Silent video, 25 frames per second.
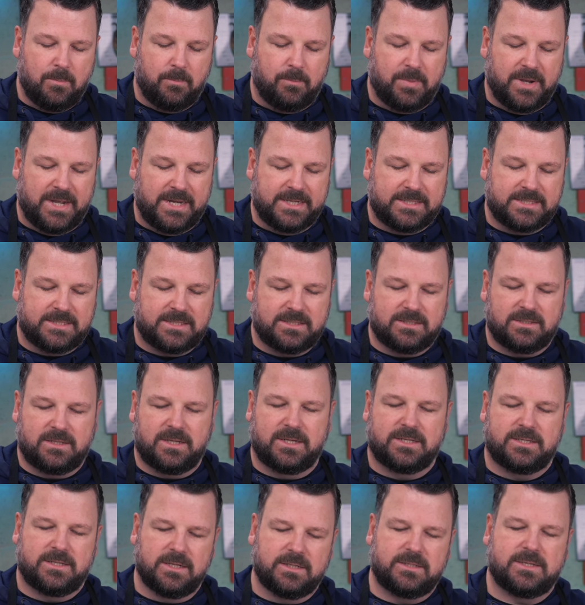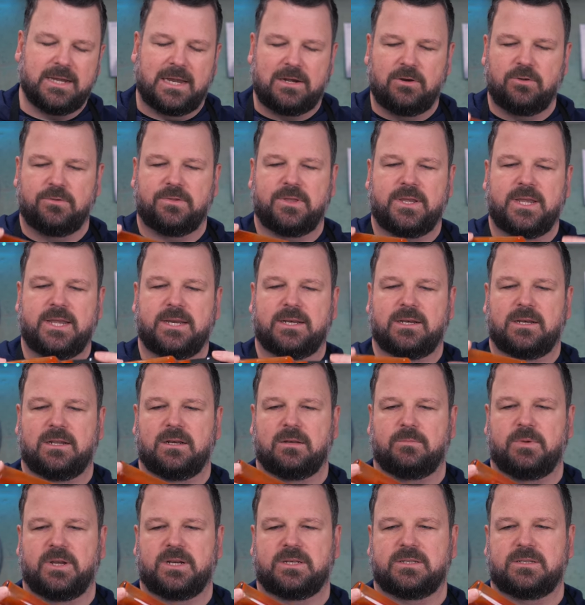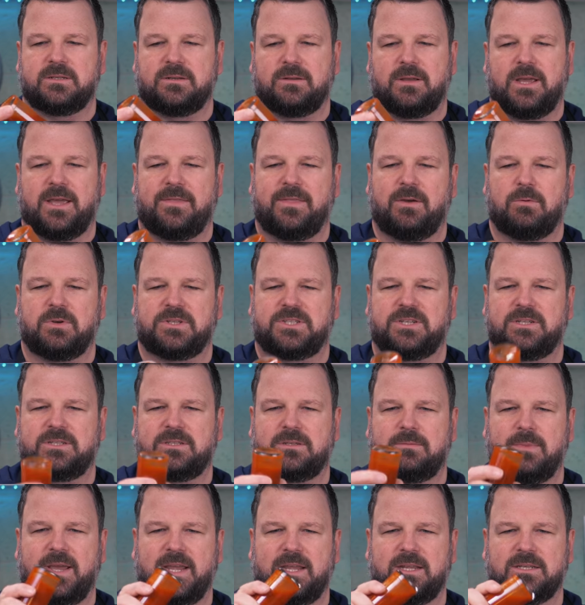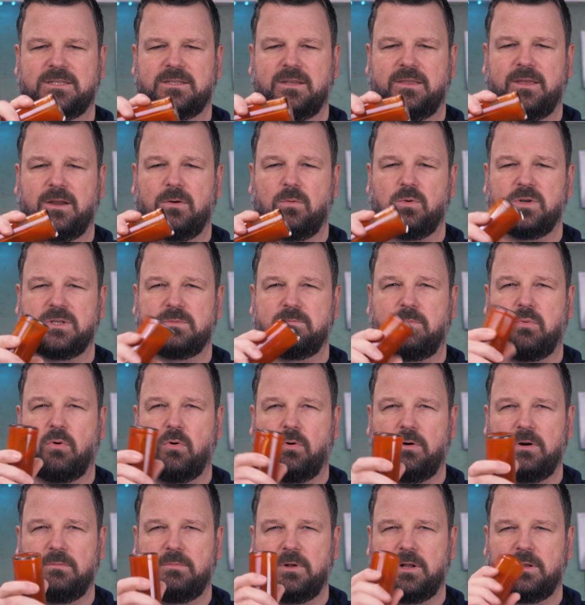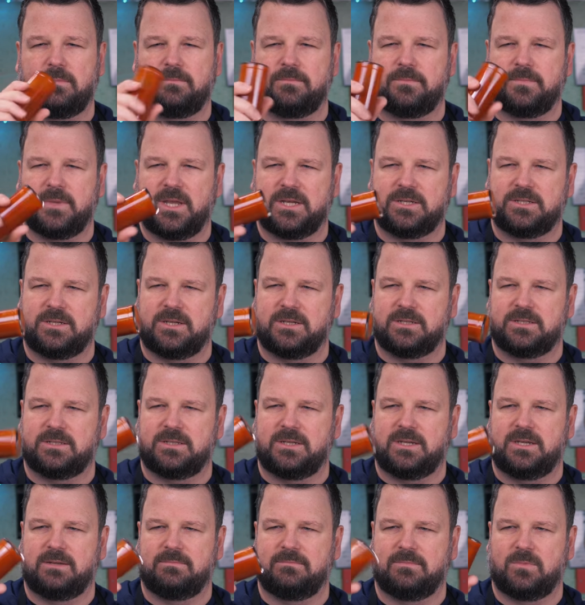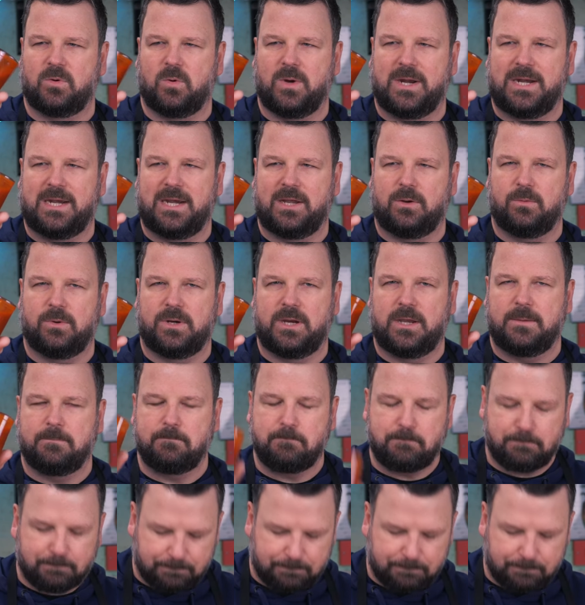But it did dilute the heat a little bit, and that was just to make it so that it was pourable, as you can see, quite liquidy.